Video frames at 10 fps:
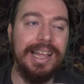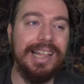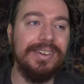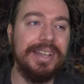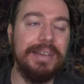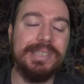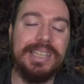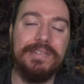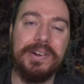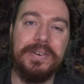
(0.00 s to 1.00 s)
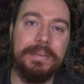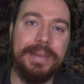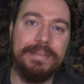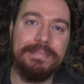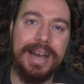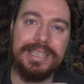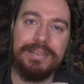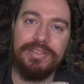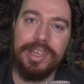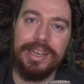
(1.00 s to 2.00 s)
Okay, it was never going to be a
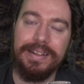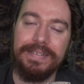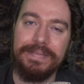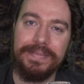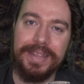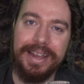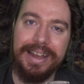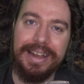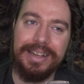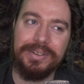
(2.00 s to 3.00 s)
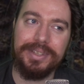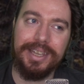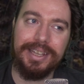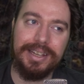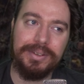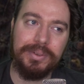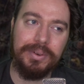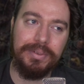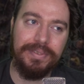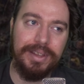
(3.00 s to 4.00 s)
massive thing. Uh, I don't think. I don't
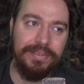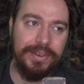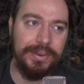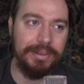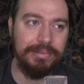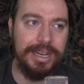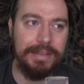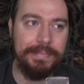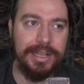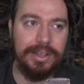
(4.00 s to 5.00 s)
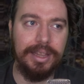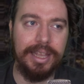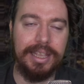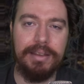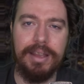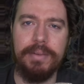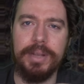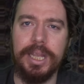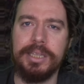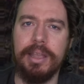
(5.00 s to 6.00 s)
know if, if you can really build... Like, it,
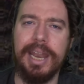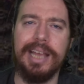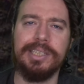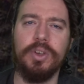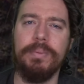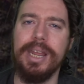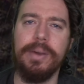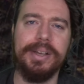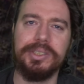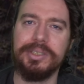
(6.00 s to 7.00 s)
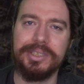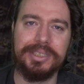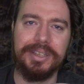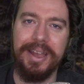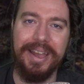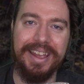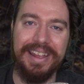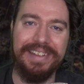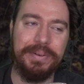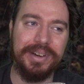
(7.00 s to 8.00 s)
it, it asked so many questions
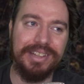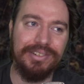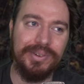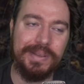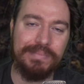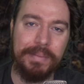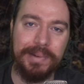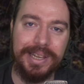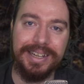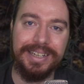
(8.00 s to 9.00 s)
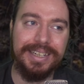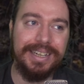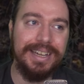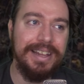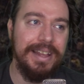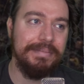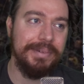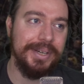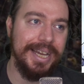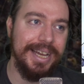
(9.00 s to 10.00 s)
if you were to introduce him properly.
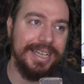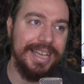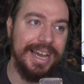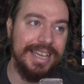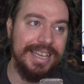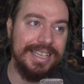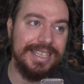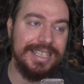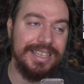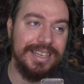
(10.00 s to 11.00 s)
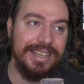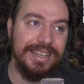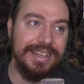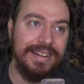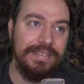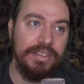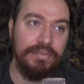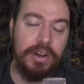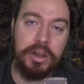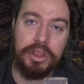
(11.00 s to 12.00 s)
But, uh, yeah, he's
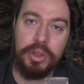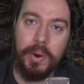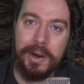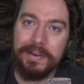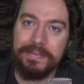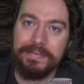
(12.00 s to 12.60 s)
Frog Thor.